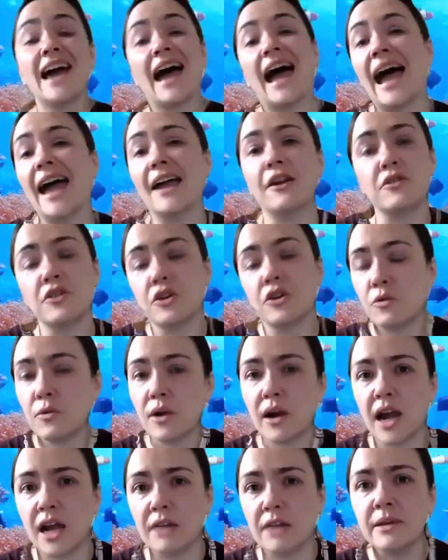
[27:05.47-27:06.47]
I don't know
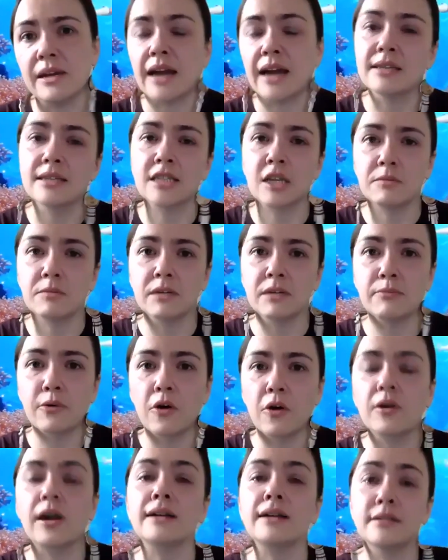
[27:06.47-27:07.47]
where I'd be. I'd still be
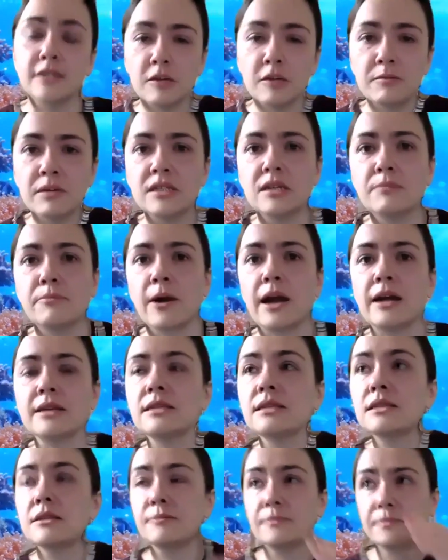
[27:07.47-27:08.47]
broke. I'd still be
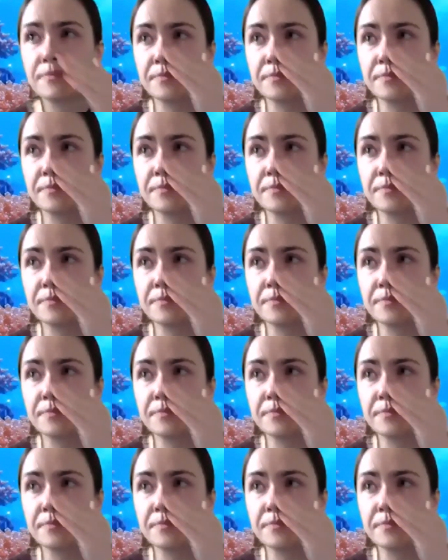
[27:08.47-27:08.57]
depressed.